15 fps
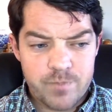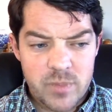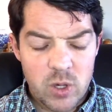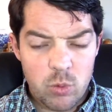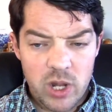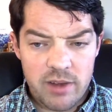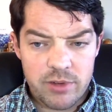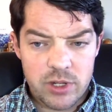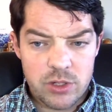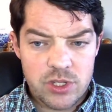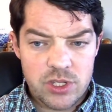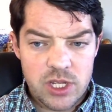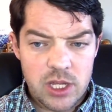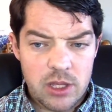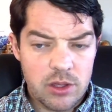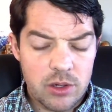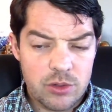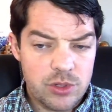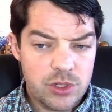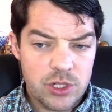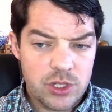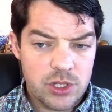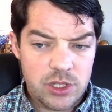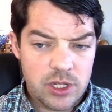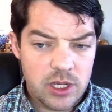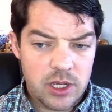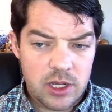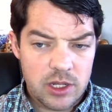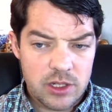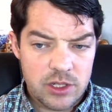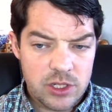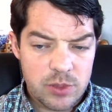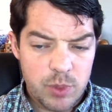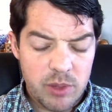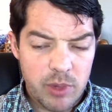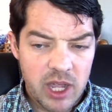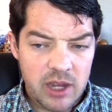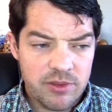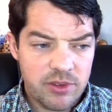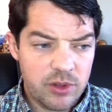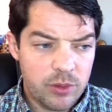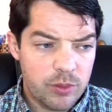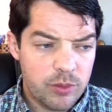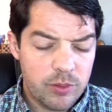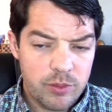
whenever you see those, just be mindful.